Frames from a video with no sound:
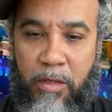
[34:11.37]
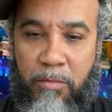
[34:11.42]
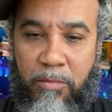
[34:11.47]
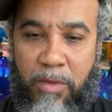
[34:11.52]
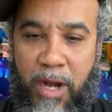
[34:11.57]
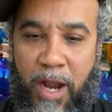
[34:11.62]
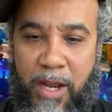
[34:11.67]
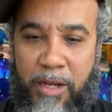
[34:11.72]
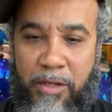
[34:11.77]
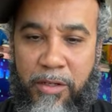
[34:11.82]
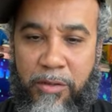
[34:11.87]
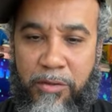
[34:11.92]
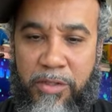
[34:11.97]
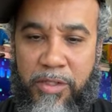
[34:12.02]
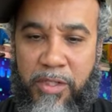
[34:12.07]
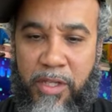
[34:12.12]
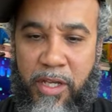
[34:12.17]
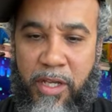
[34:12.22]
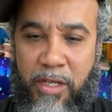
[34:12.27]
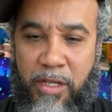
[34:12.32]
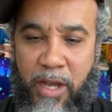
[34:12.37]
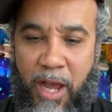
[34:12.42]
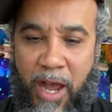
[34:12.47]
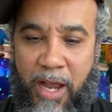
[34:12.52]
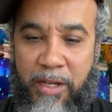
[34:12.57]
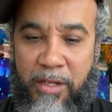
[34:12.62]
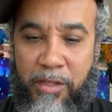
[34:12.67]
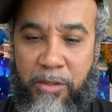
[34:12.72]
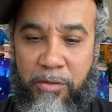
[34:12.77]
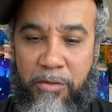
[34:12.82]
But I do see
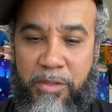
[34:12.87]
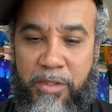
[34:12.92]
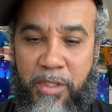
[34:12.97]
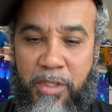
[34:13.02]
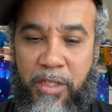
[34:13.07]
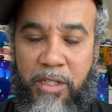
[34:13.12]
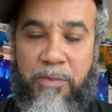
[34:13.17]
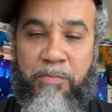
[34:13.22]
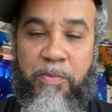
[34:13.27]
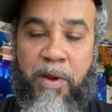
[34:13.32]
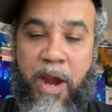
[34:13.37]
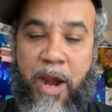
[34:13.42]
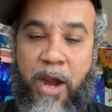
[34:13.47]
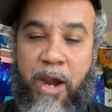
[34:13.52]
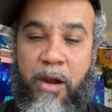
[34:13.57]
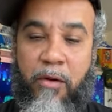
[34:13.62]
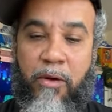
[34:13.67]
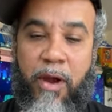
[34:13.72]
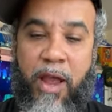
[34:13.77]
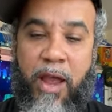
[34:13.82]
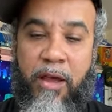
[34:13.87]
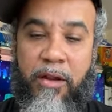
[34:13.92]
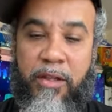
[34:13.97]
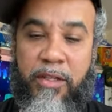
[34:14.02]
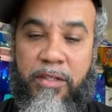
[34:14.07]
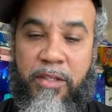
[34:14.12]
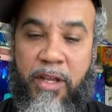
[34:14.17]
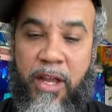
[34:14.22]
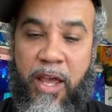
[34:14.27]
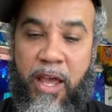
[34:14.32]
I do see this pair around
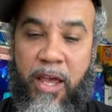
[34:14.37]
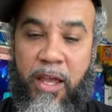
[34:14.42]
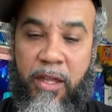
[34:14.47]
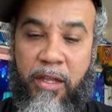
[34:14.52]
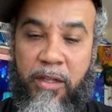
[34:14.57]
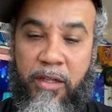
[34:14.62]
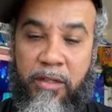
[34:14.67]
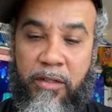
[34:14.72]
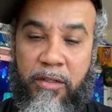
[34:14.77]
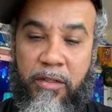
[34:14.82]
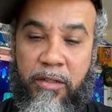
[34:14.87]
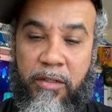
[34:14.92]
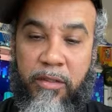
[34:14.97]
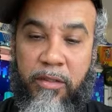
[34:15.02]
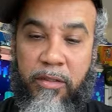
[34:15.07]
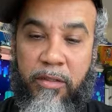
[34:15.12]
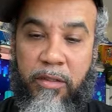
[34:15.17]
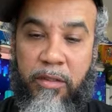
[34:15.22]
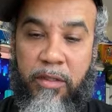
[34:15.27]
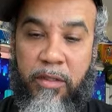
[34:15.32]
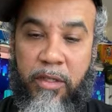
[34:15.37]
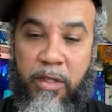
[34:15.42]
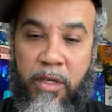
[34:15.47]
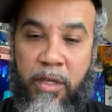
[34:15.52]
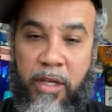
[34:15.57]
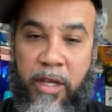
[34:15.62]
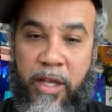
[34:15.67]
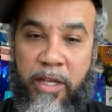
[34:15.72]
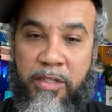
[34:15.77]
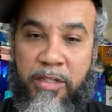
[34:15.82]
his neck.
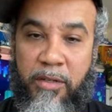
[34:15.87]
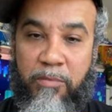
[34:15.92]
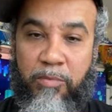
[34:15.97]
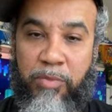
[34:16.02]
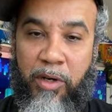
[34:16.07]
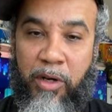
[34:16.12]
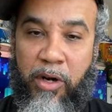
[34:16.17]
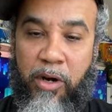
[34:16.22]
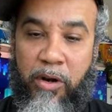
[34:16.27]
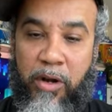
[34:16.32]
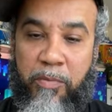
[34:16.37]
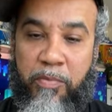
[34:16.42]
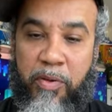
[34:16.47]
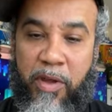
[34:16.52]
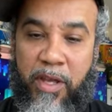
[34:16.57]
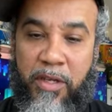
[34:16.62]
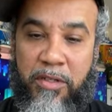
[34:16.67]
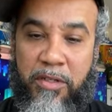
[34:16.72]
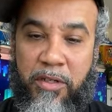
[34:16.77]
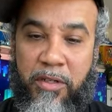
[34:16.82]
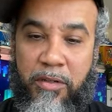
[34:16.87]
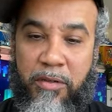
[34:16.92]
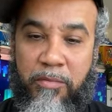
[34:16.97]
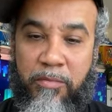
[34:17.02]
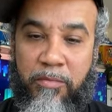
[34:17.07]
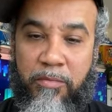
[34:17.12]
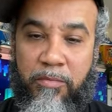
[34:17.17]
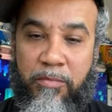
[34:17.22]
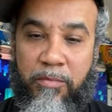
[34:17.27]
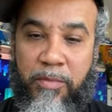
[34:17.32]
It's a blurry picture,
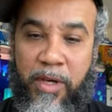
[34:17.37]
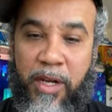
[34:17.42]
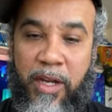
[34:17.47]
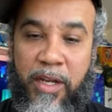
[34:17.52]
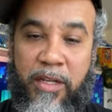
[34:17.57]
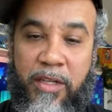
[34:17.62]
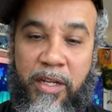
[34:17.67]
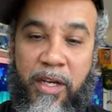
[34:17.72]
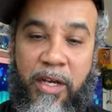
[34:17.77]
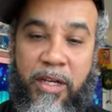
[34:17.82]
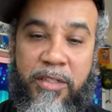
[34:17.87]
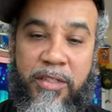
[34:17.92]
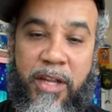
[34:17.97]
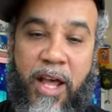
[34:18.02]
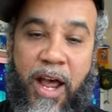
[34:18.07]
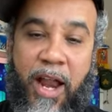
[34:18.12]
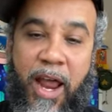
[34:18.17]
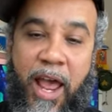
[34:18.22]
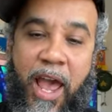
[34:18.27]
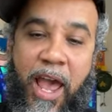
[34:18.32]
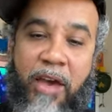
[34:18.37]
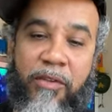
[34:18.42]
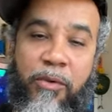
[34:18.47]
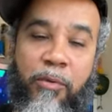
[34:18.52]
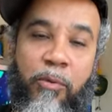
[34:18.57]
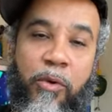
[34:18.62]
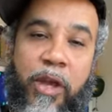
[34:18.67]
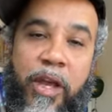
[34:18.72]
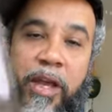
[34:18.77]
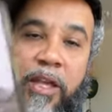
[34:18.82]
but it does not have the
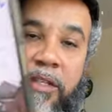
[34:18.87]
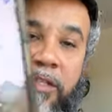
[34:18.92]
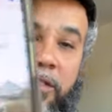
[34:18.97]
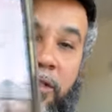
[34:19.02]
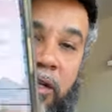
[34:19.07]
wings